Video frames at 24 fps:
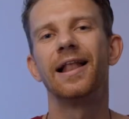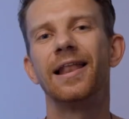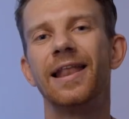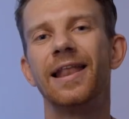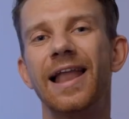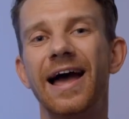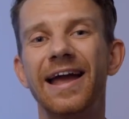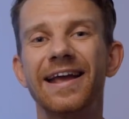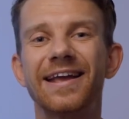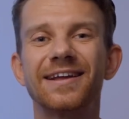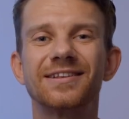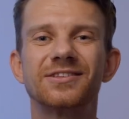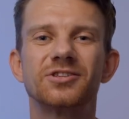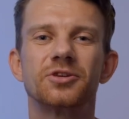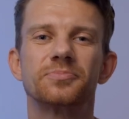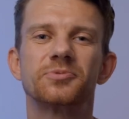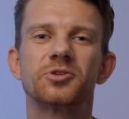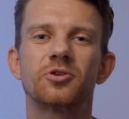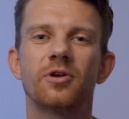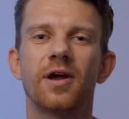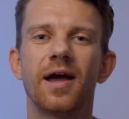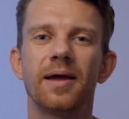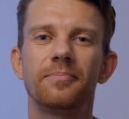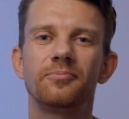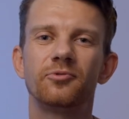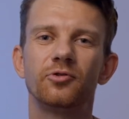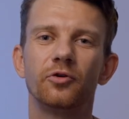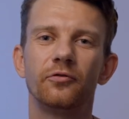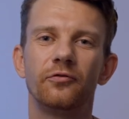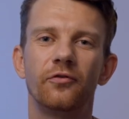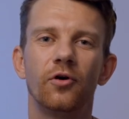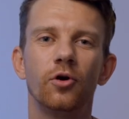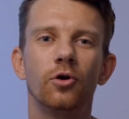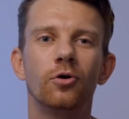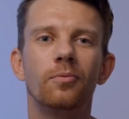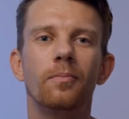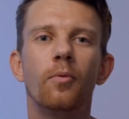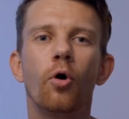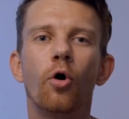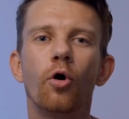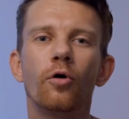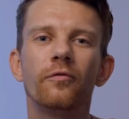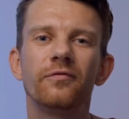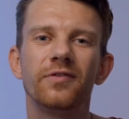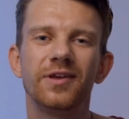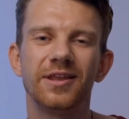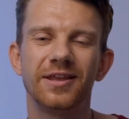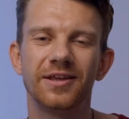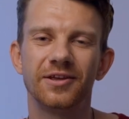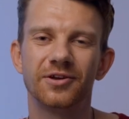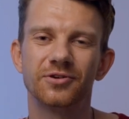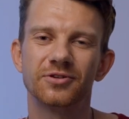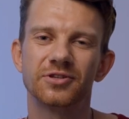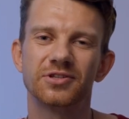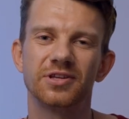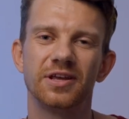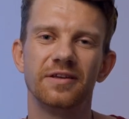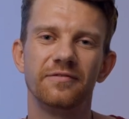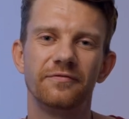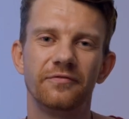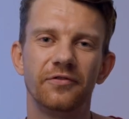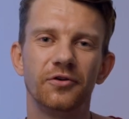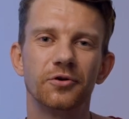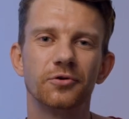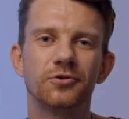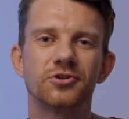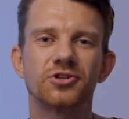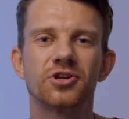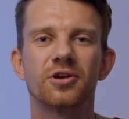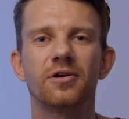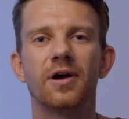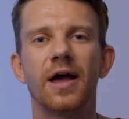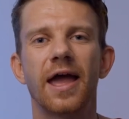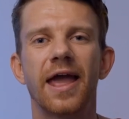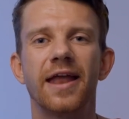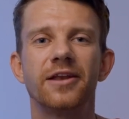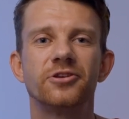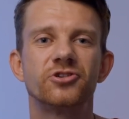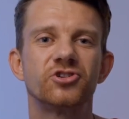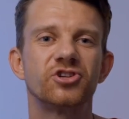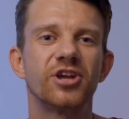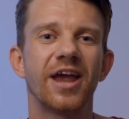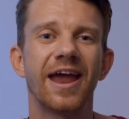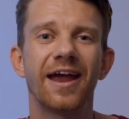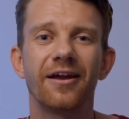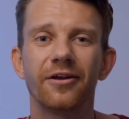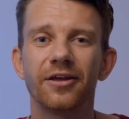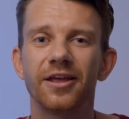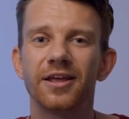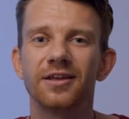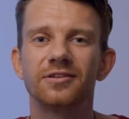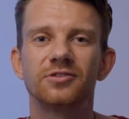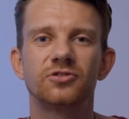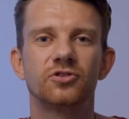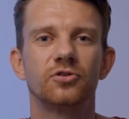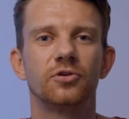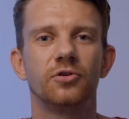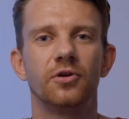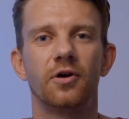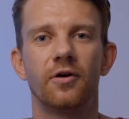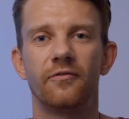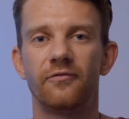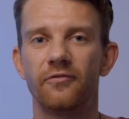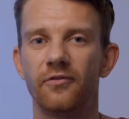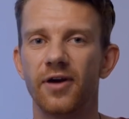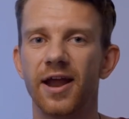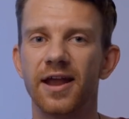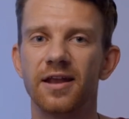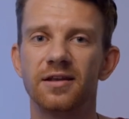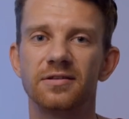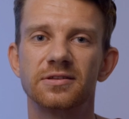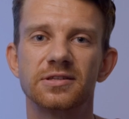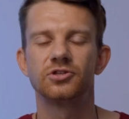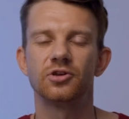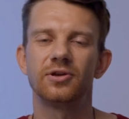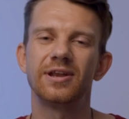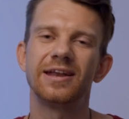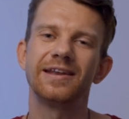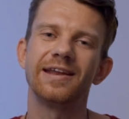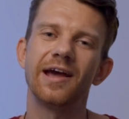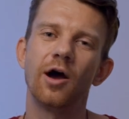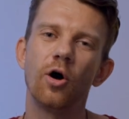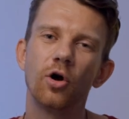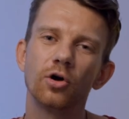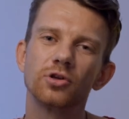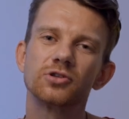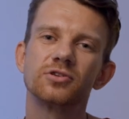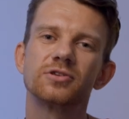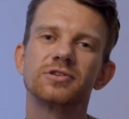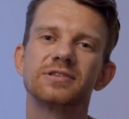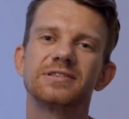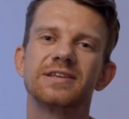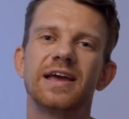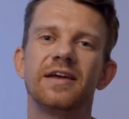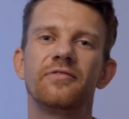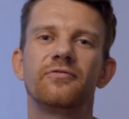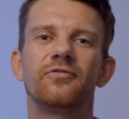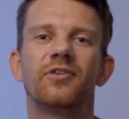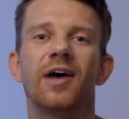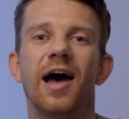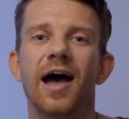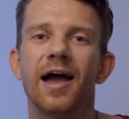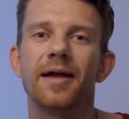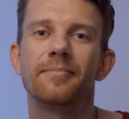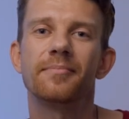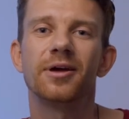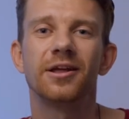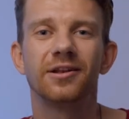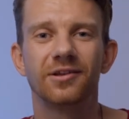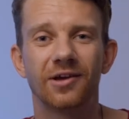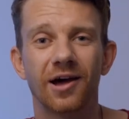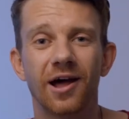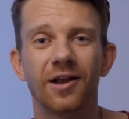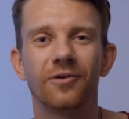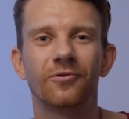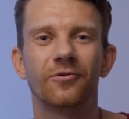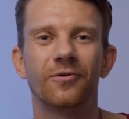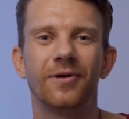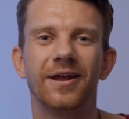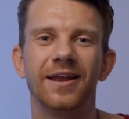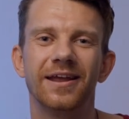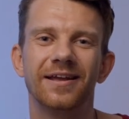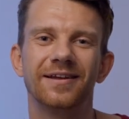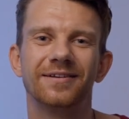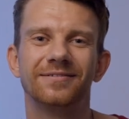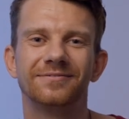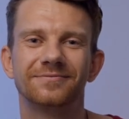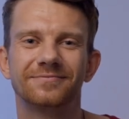Like and subscribe to follow more videos in future and sharing it to your friends so that they also save time in color grading.